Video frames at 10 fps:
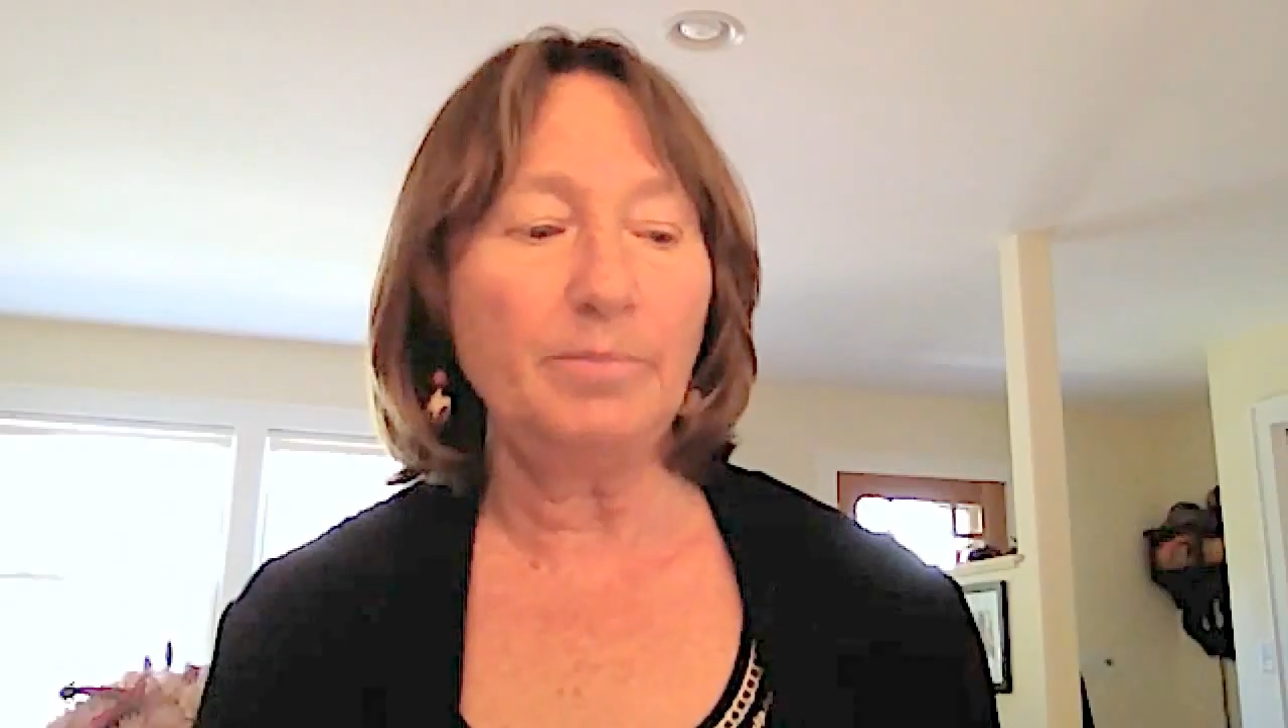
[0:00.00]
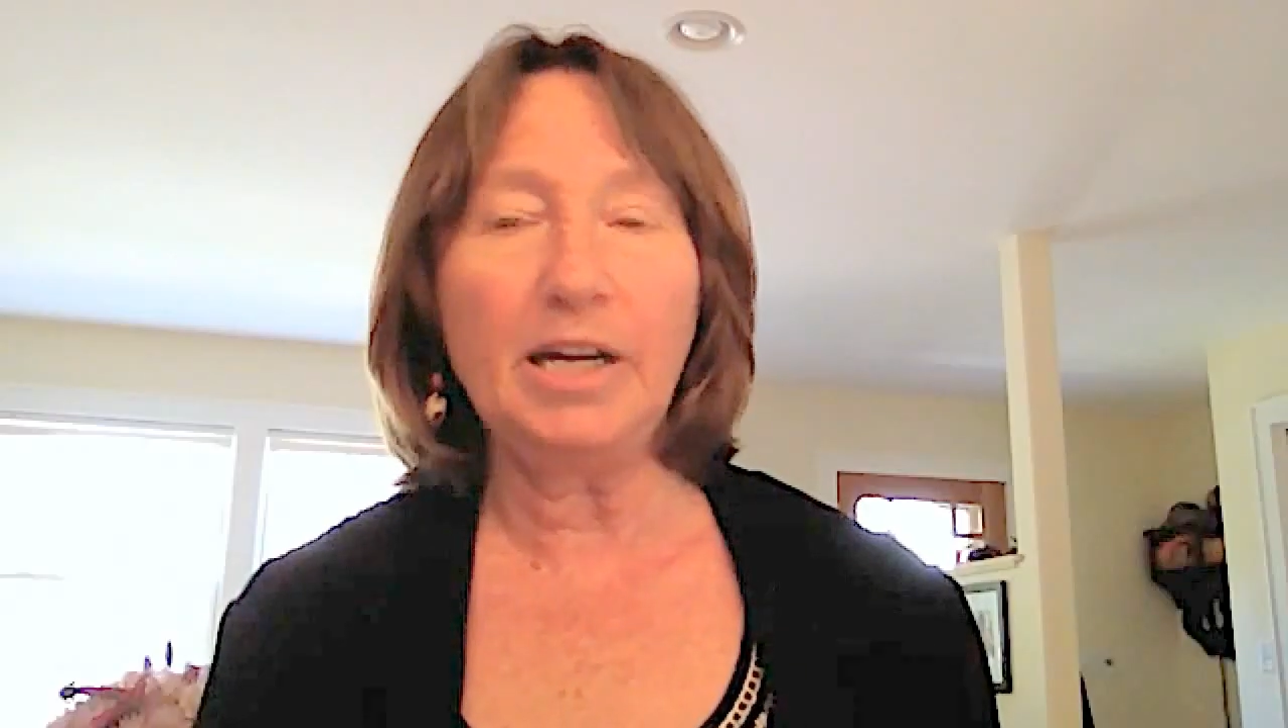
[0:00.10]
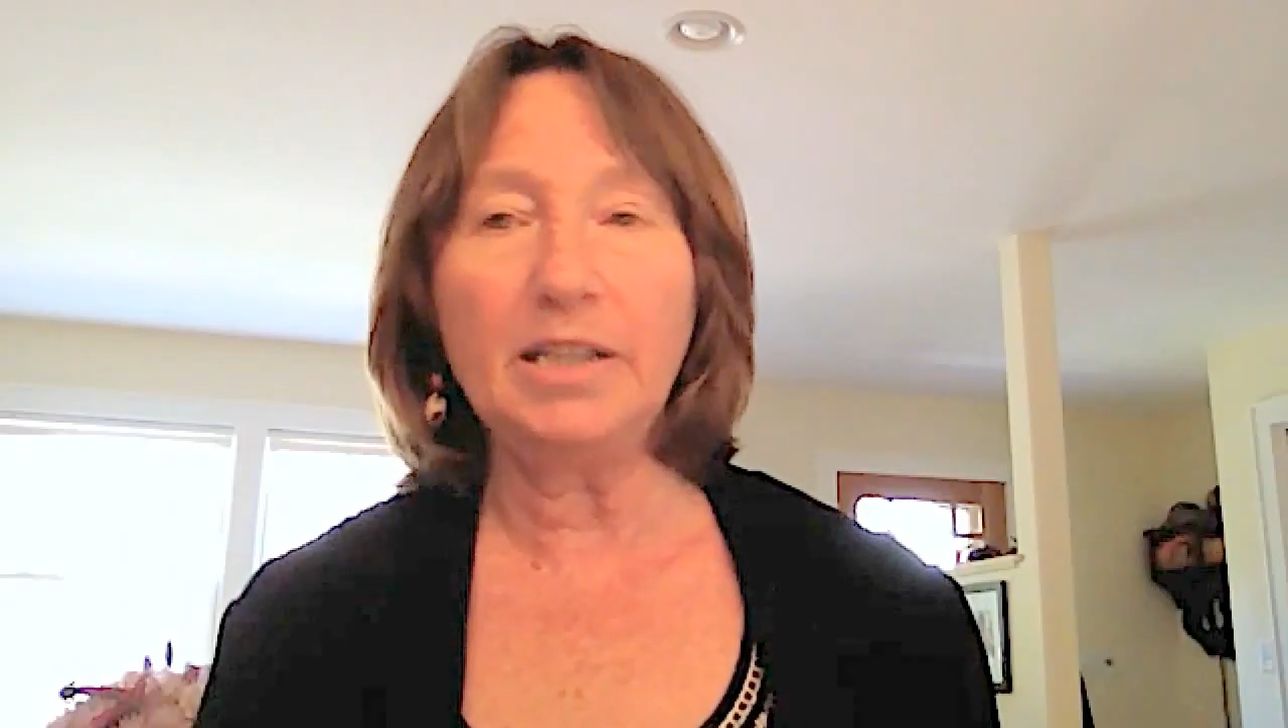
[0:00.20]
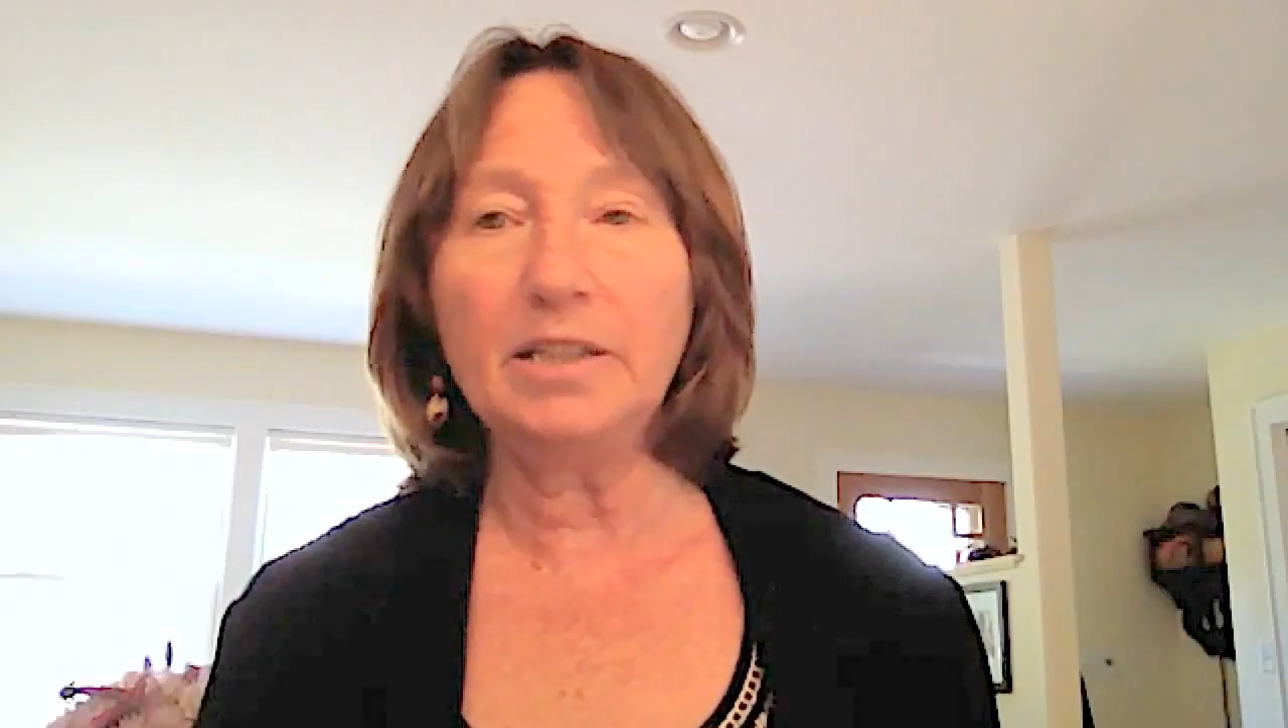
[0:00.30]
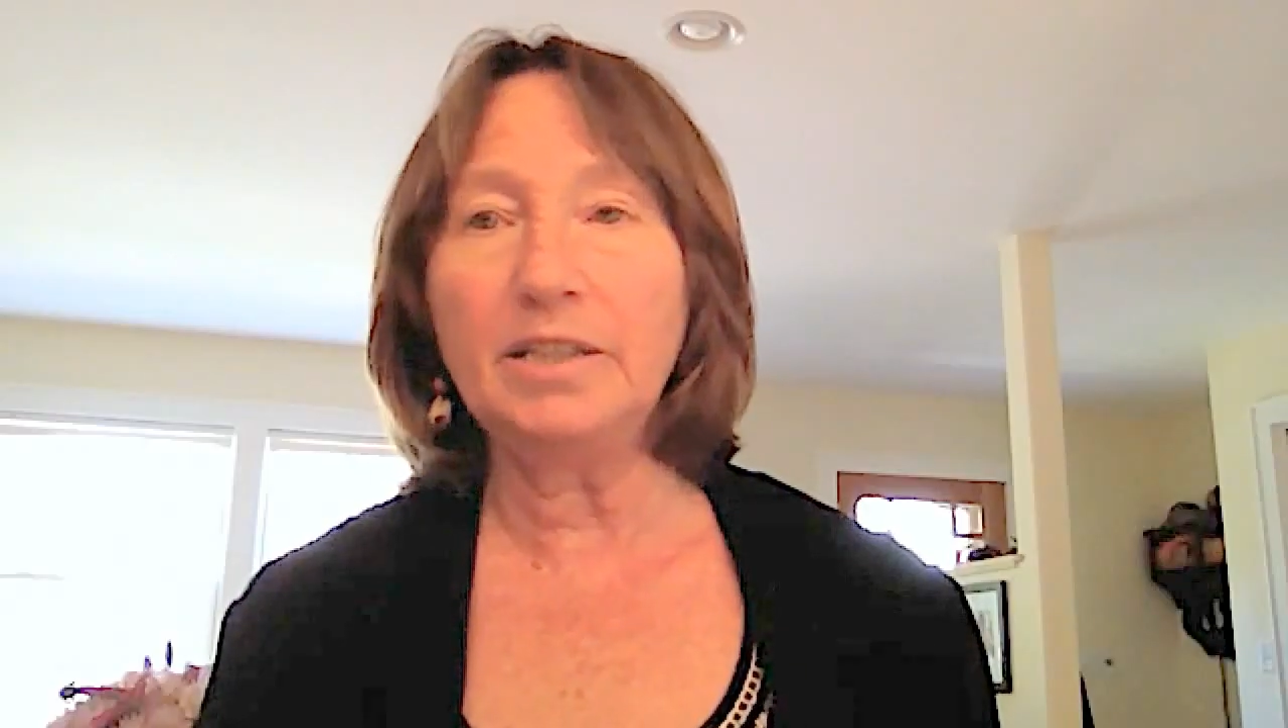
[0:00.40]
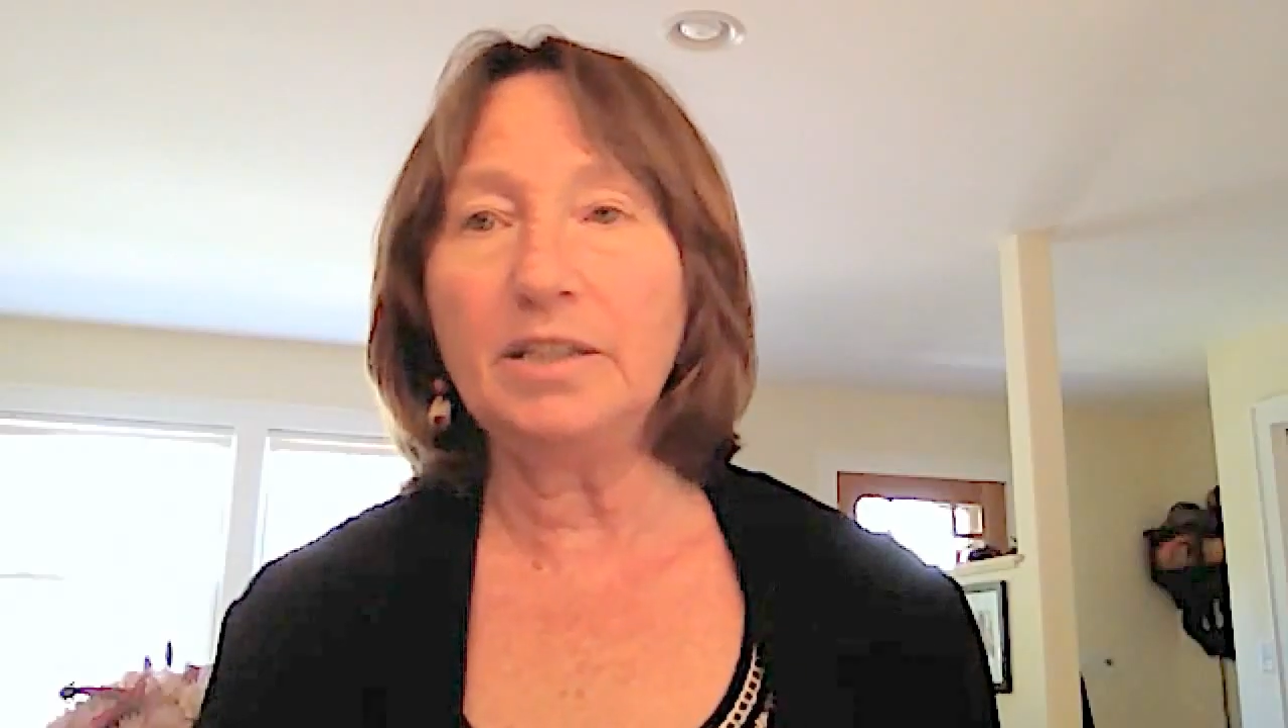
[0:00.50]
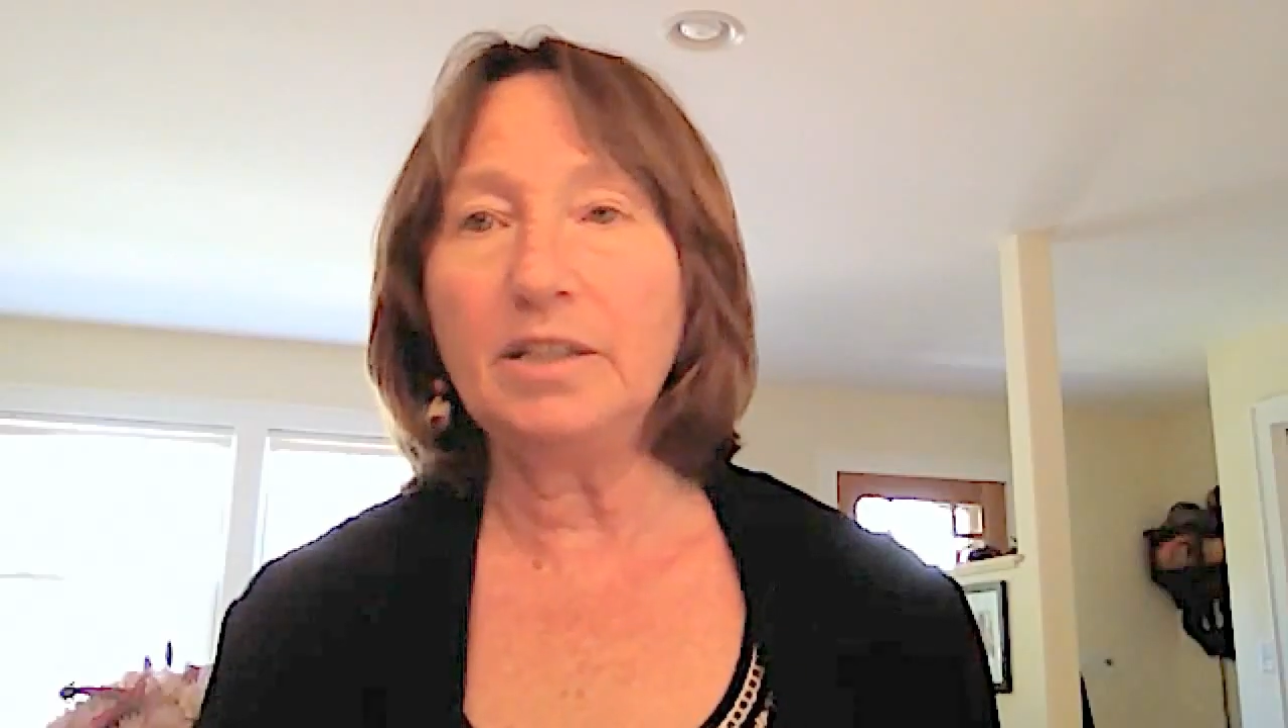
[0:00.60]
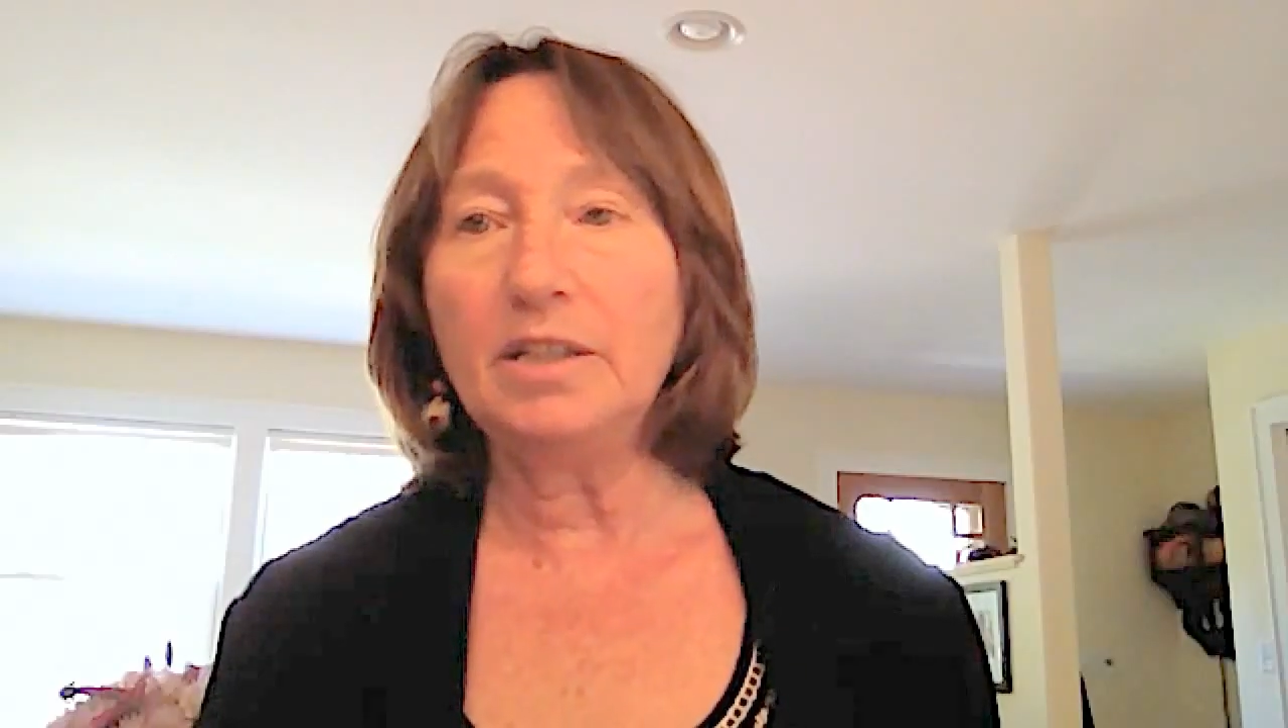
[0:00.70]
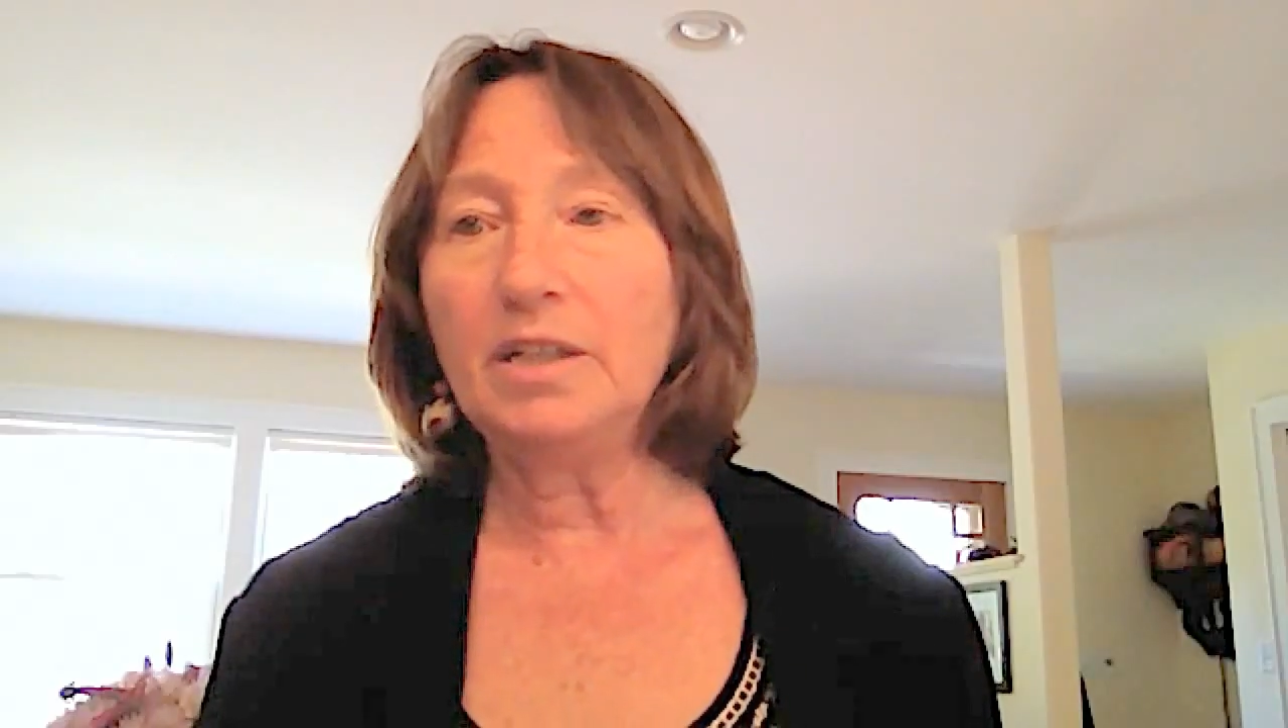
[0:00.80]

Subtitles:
pilot